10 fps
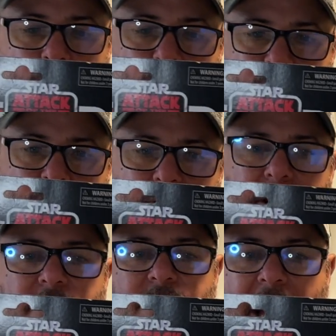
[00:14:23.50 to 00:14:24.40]
one of the
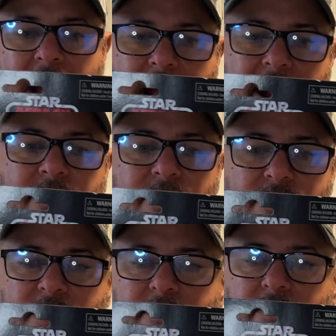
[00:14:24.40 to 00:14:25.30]
greatest
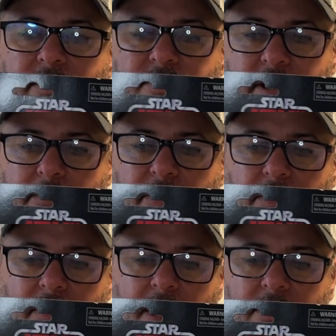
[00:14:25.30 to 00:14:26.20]
actors ever,
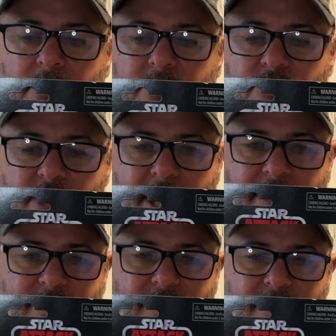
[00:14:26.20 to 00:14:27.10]
Samuel L.
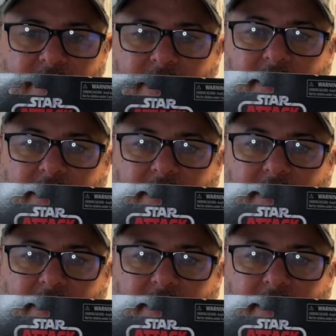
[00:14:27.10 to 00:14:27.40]
Jackson.